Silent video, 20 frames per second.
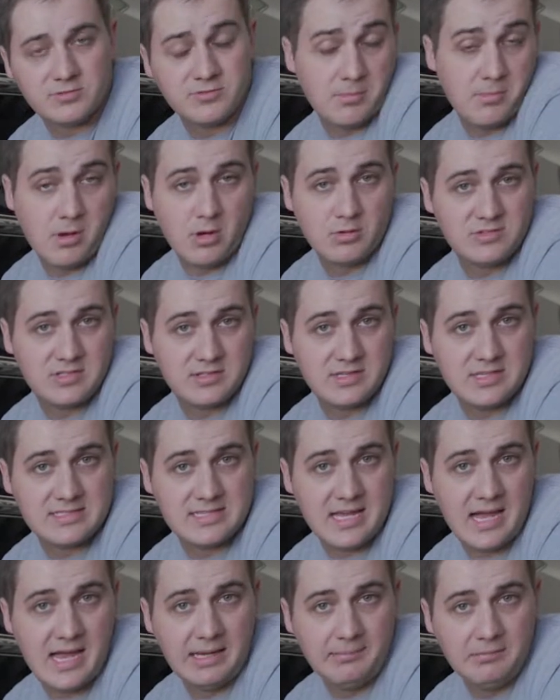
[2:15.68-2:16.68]
most of the
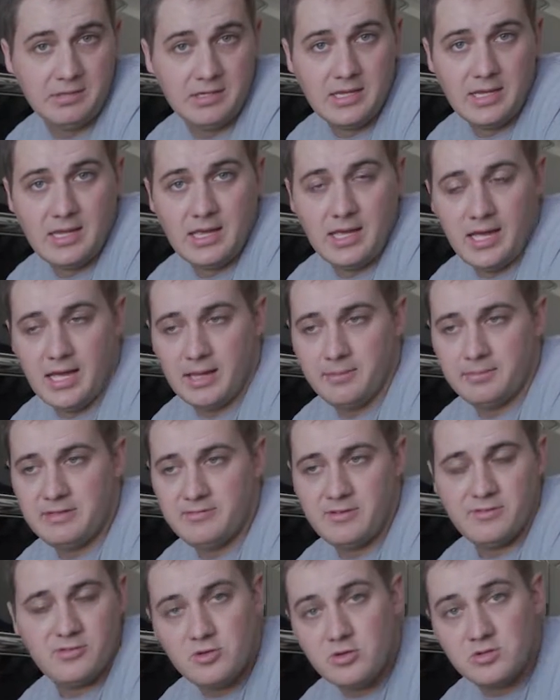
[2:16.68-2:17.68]
time.
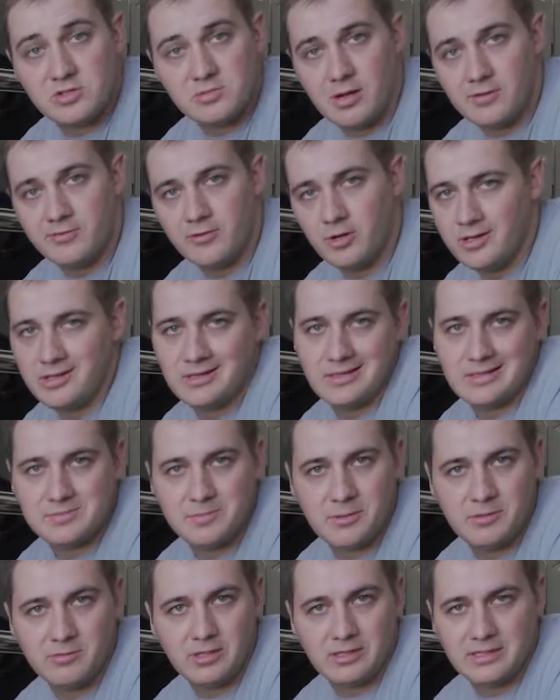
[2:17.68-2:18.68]
Even if you do some off-roading, let's
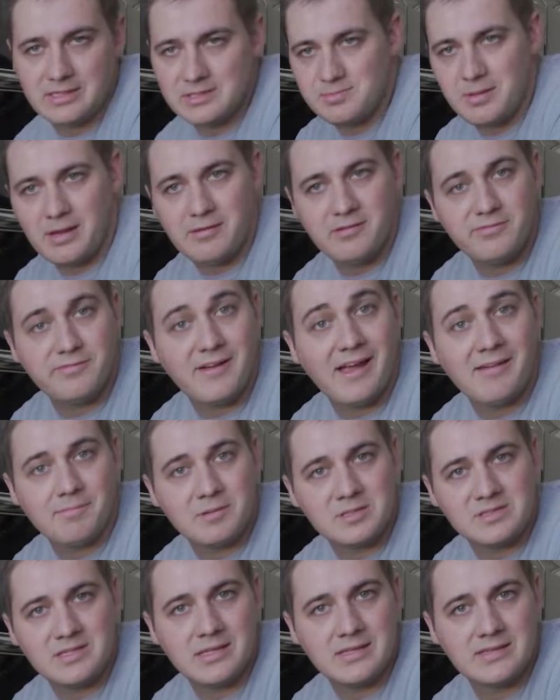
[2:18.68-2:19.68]
be real, that's maybe 5%
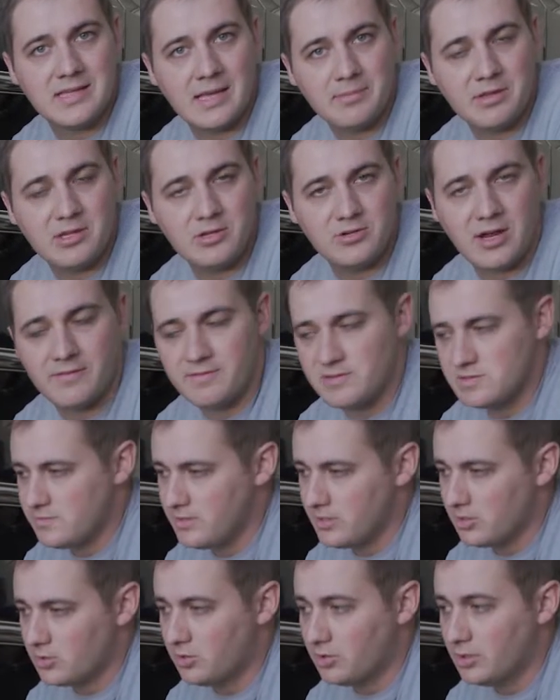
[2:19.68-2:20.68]
of the time that you drive this
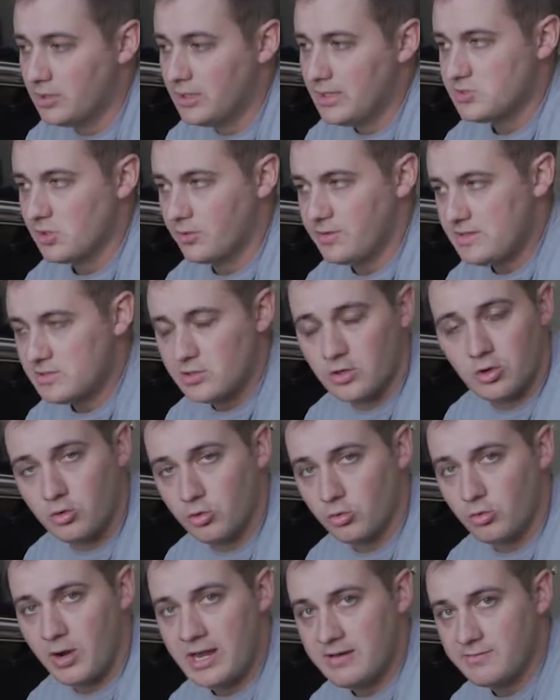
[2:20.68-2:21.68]
vehicle. So these are
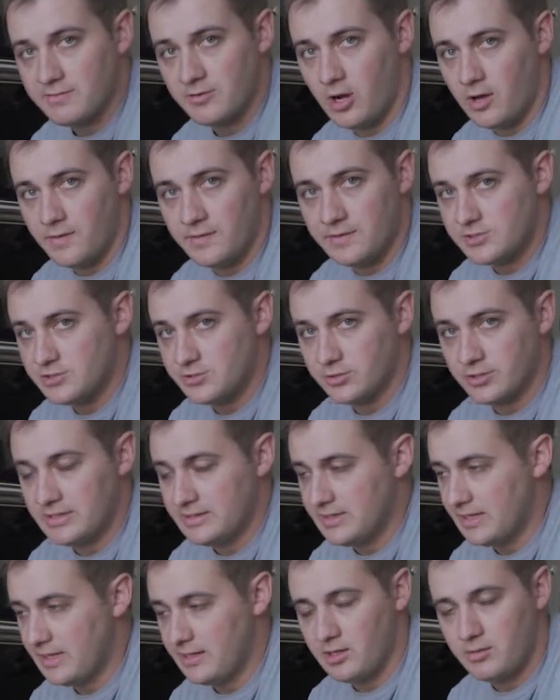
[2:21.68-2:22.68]
great for on the
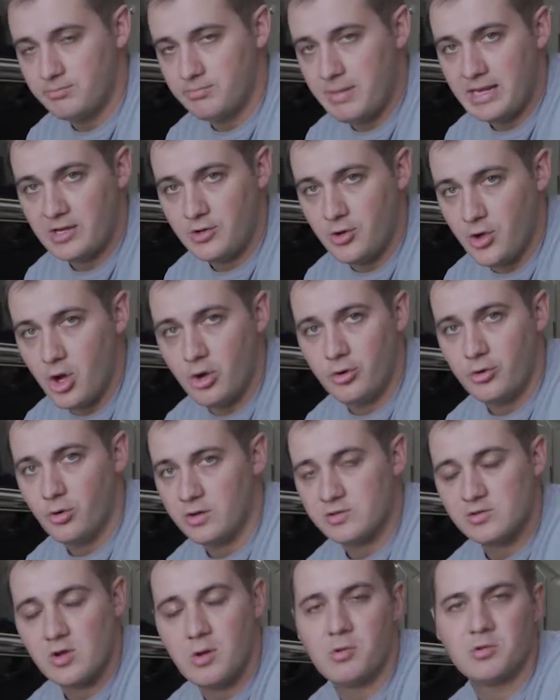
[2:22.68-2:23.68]
street. They make no
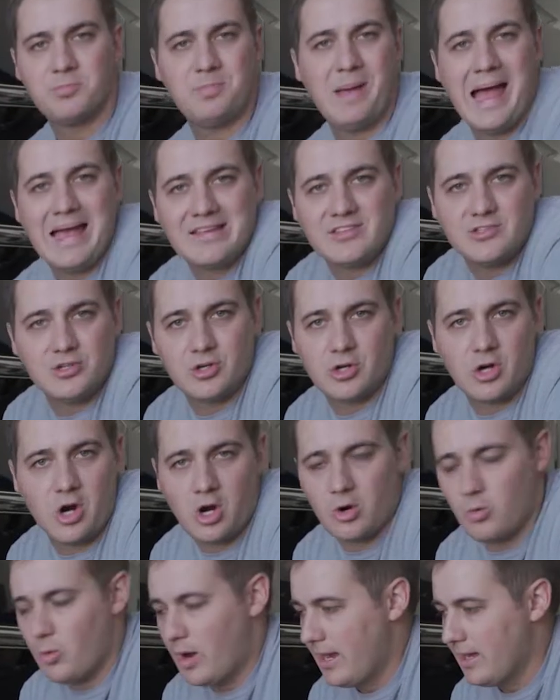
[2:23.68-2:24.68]
noise, almost passenger
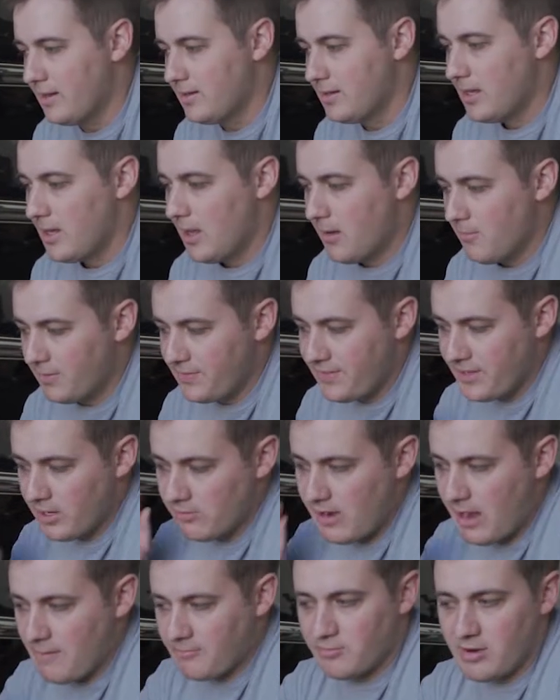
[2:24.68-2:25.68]
car quiet. But
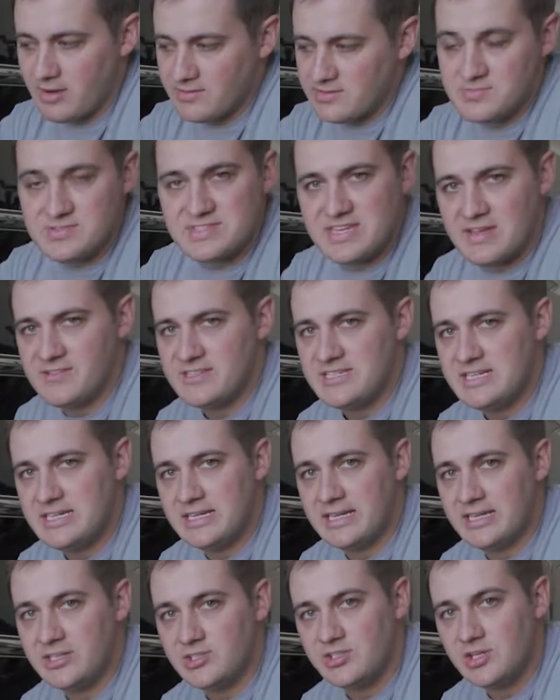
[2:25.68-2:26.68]
they're wrapped around some
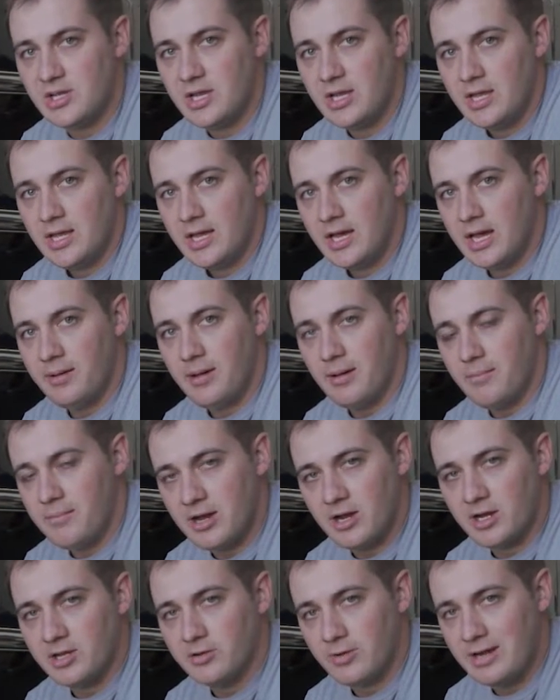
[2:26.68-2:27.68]
17-inch
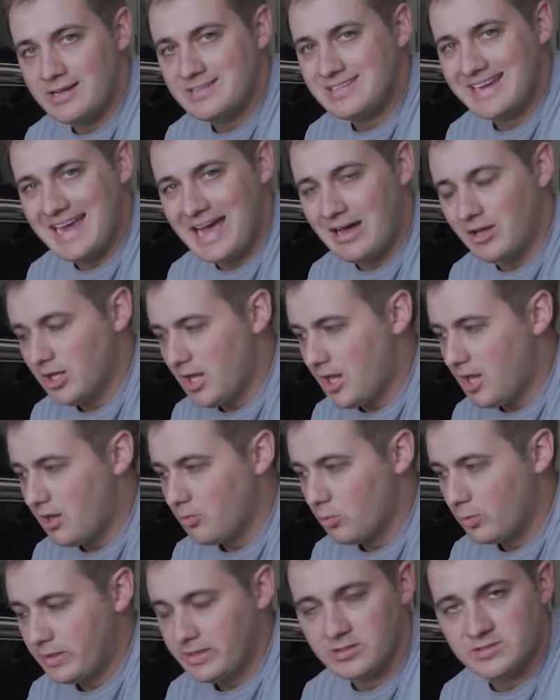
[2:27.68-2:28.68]
American Racing
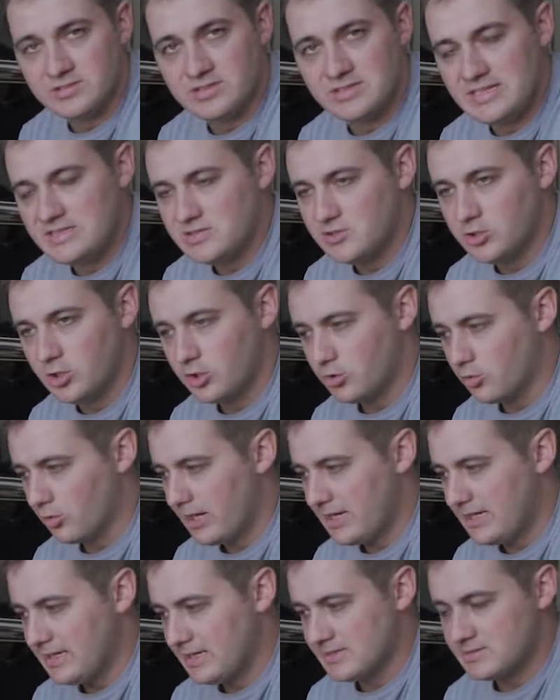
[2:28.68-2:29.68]
Outlaw wheels. These look
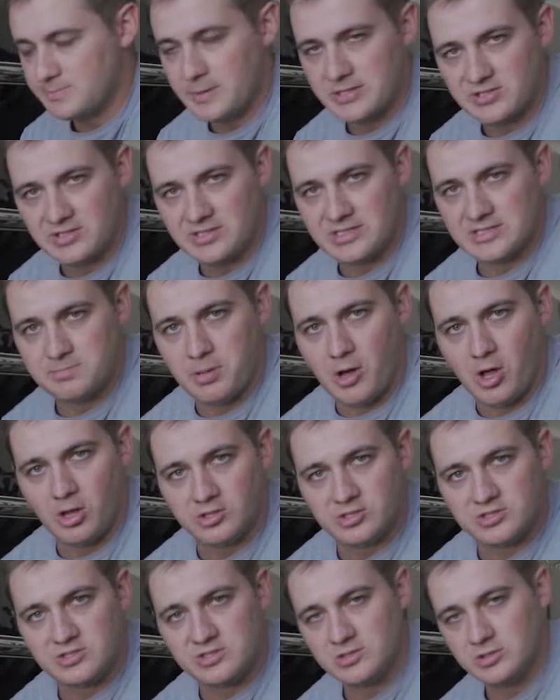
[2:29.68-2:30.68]
great, especially in this
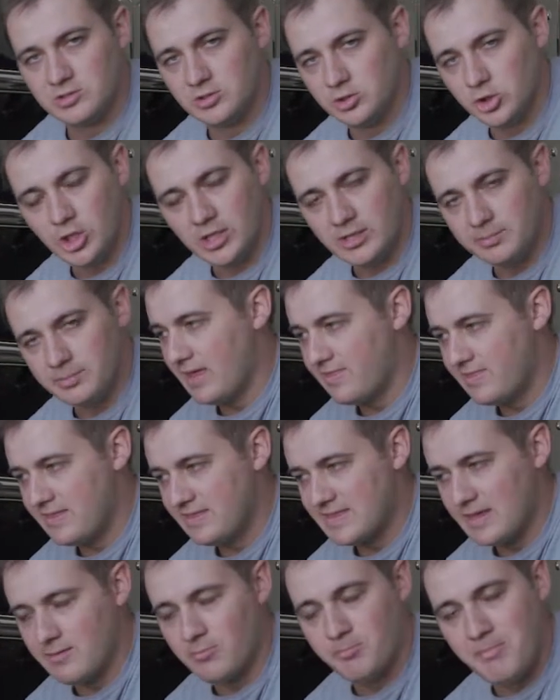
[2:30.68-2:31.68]
polished look. I
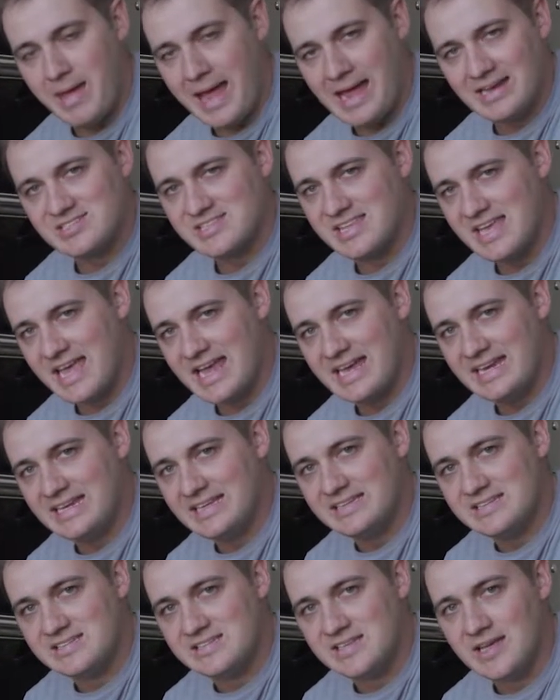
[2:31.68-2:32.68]
think they match the
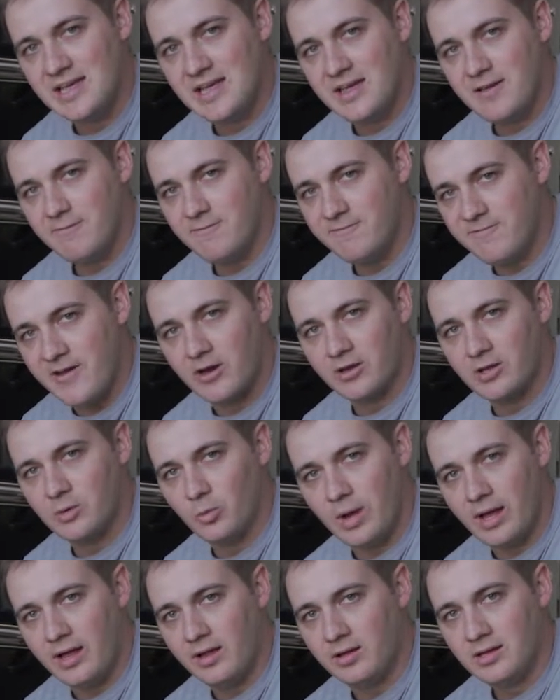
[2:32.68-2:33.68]
80s very
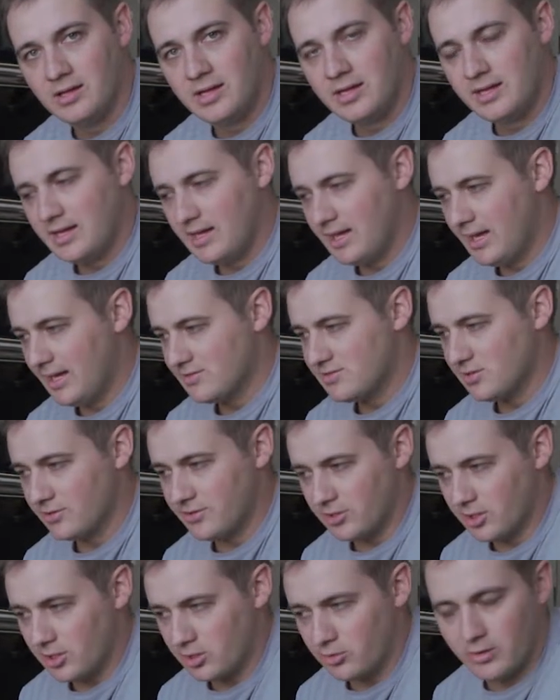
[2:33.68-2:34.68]
well, and so
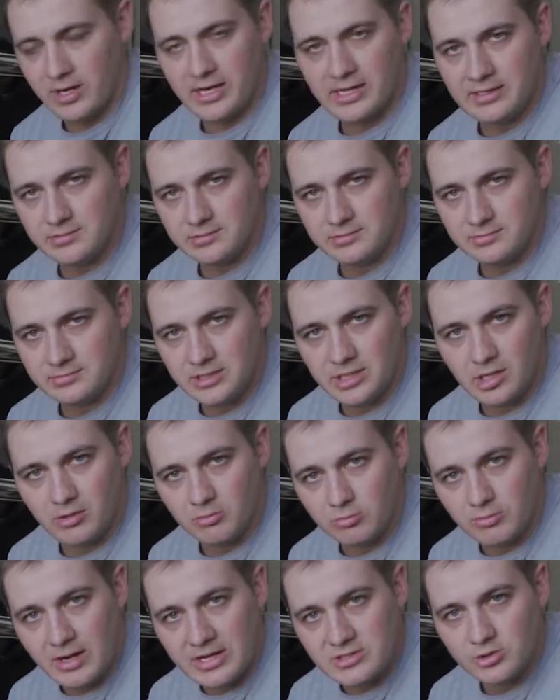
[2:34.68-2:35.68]
they're a great,
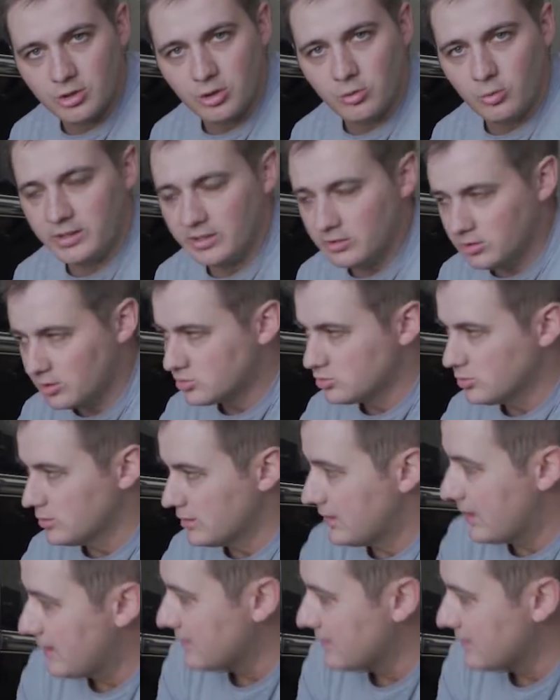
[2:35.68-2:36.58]
retro wheel. Looks really